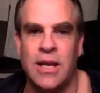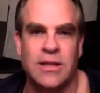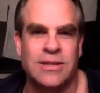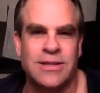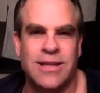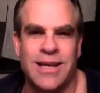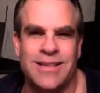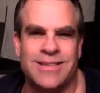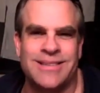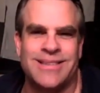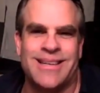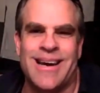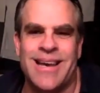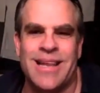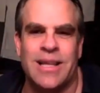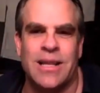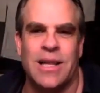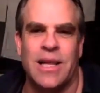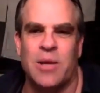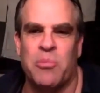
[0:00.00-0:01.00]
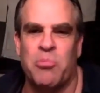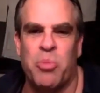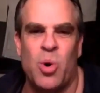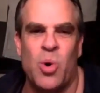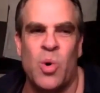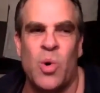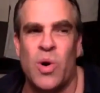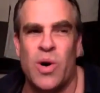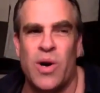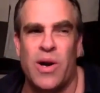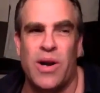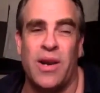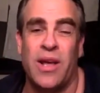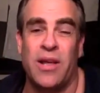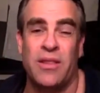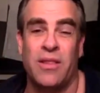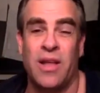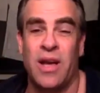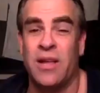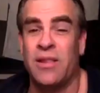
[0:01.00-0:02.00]
It's kind of like porn, and
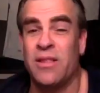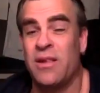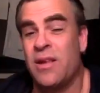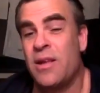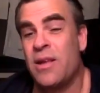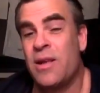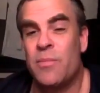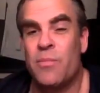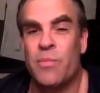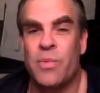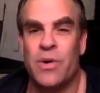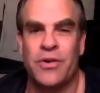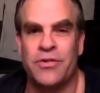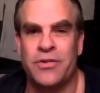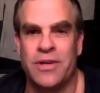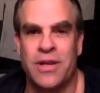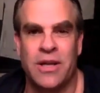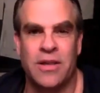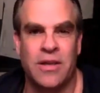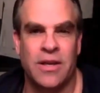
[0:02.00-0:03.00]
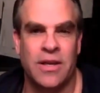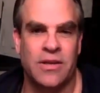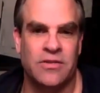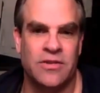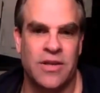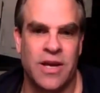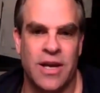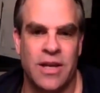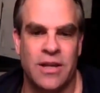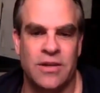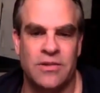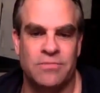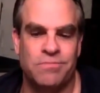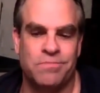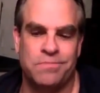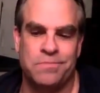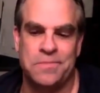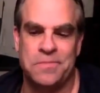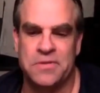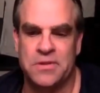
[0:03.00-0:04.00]
I personally think it's kind of
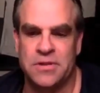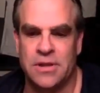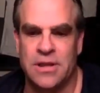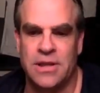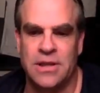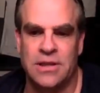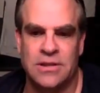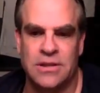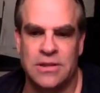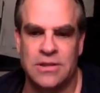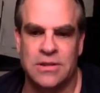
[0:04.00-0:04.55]
sleazy.